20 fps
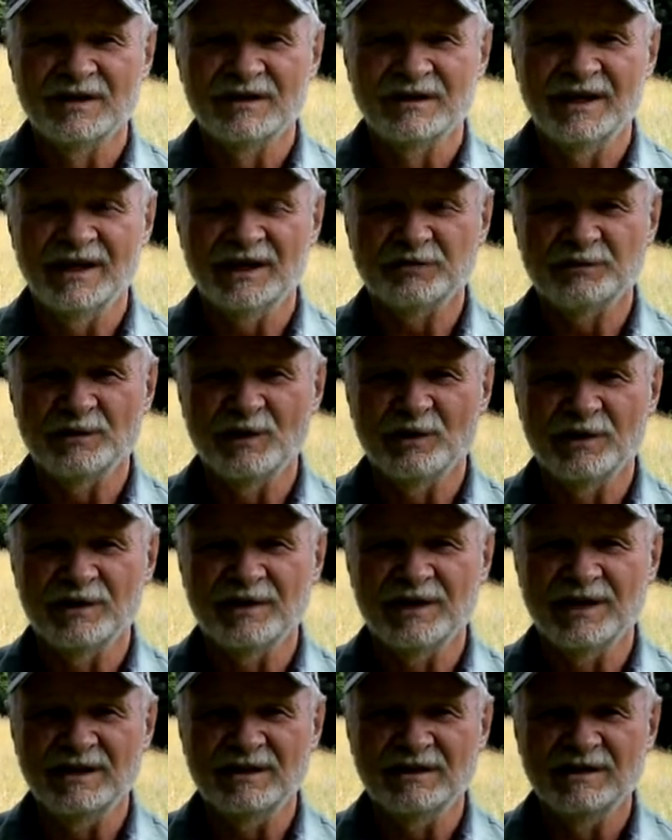next
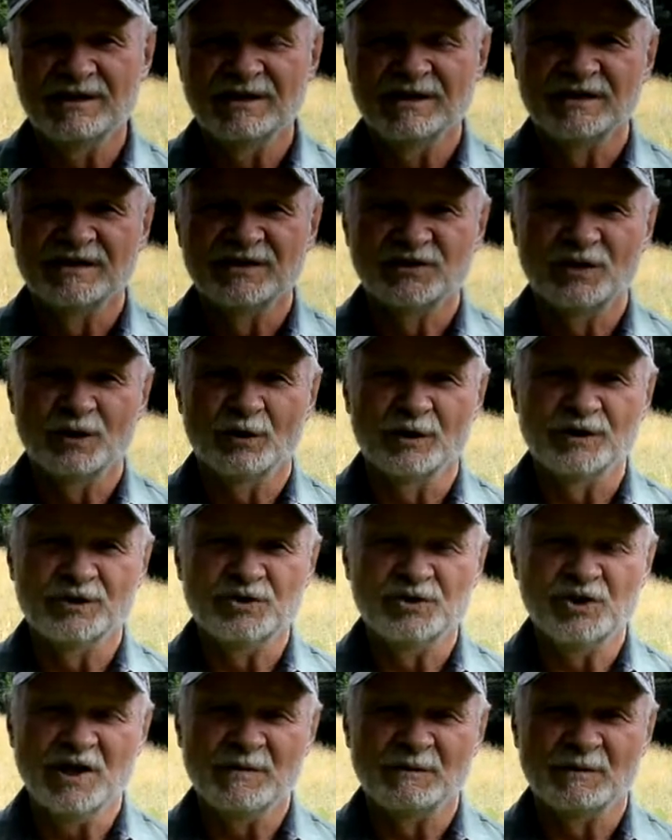morning he saw his
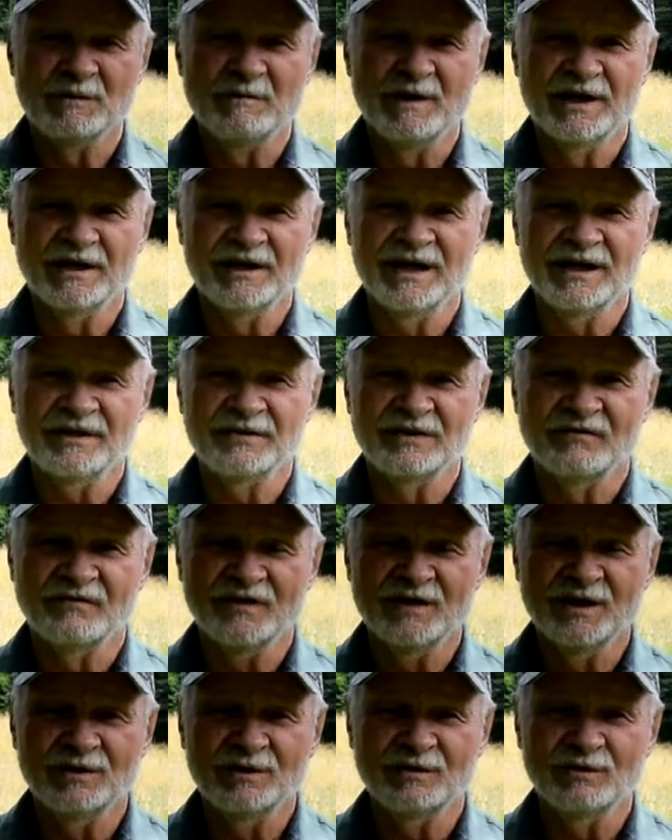Jeep had been out in the
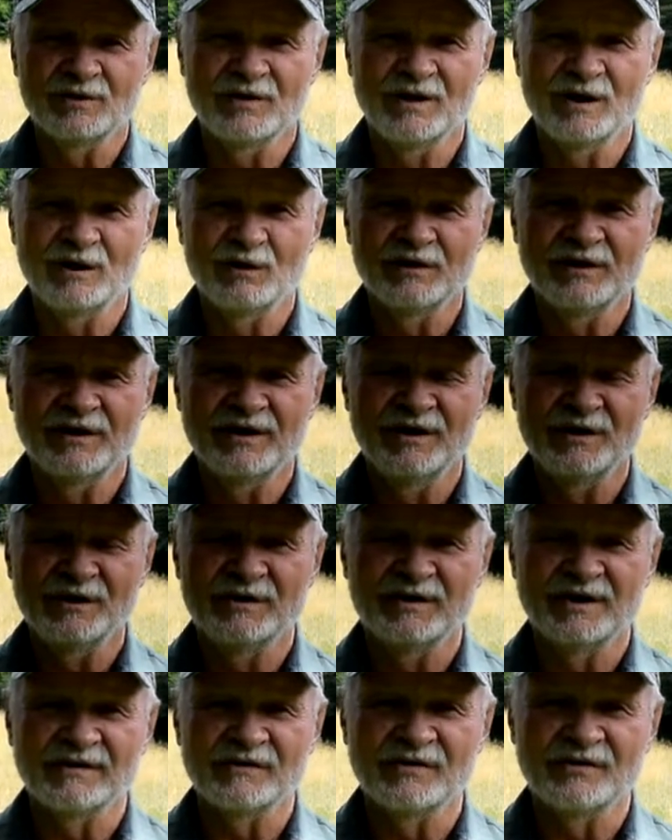field with all the dirt
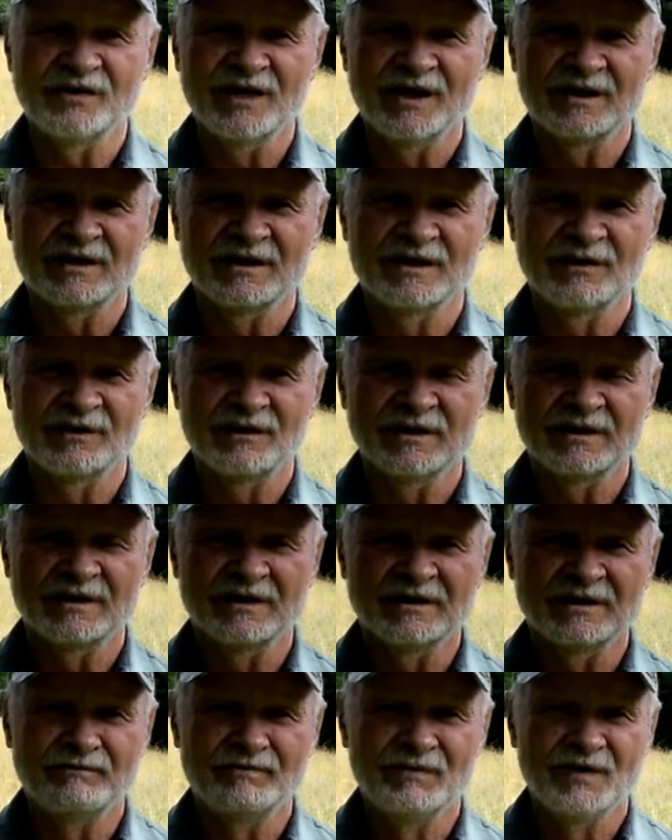and everything on it,
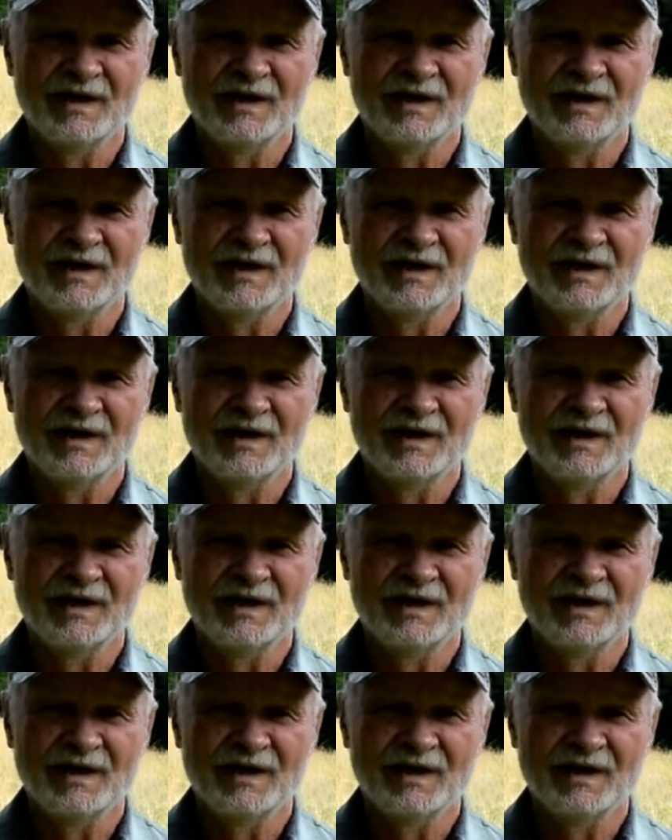and